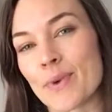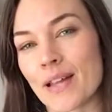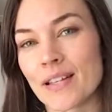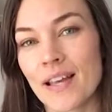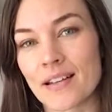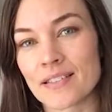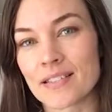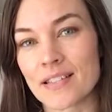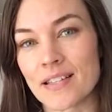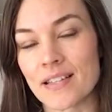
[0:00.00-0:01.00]
Rhonda
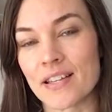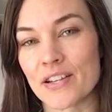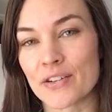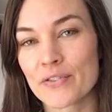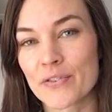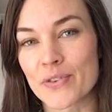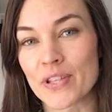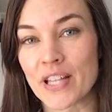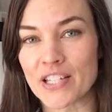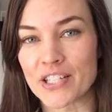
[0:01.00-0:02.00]
Edelstein here for the
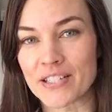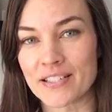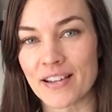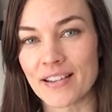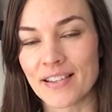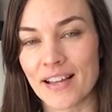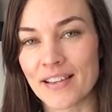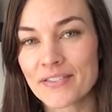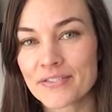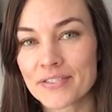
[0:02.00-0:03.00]

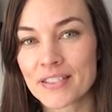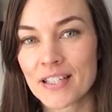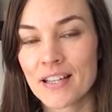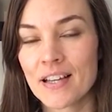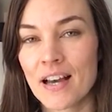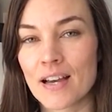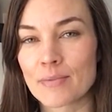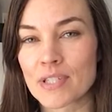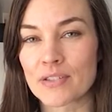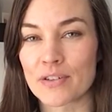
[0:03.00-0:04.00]
Luscious.life. I'm
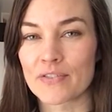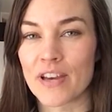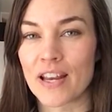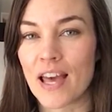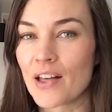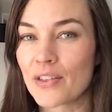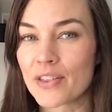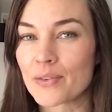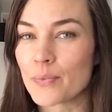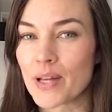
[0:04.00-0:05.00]
a certified health
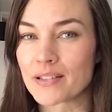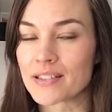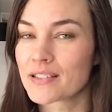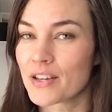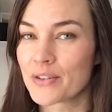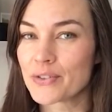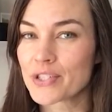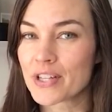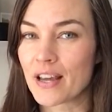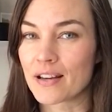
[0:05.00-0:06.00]
and wellness
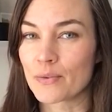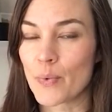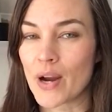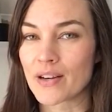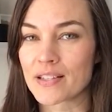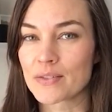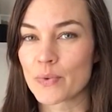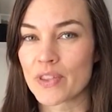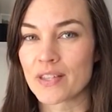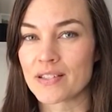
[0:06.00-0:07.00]
coach at
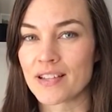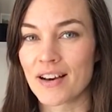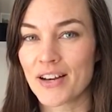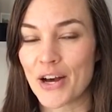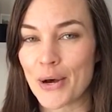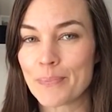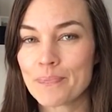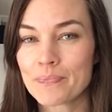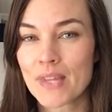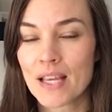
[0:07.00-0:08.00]
awarenesswithin.com.
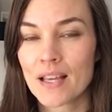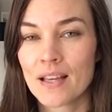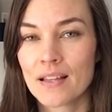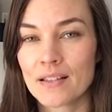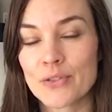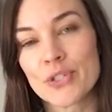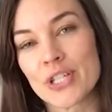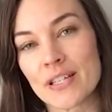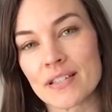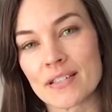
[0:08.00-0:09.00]

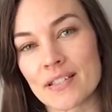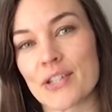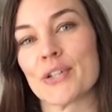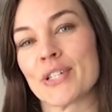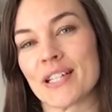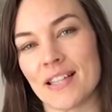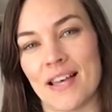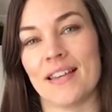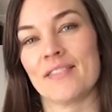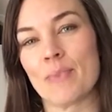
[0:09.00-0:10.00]
Lucia is a current
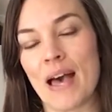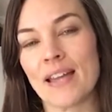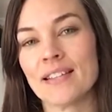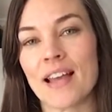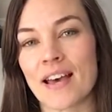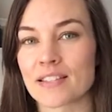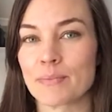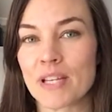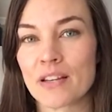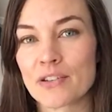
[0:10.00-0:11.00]
client of mine and asked
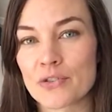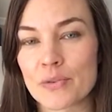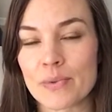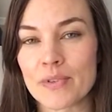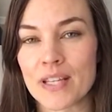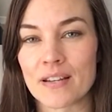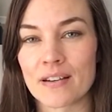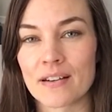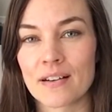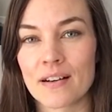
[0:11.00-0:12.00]
me to contribute
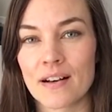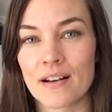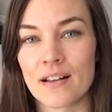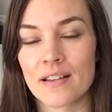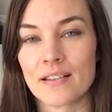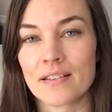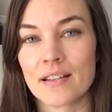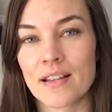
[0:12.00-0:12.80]
here on the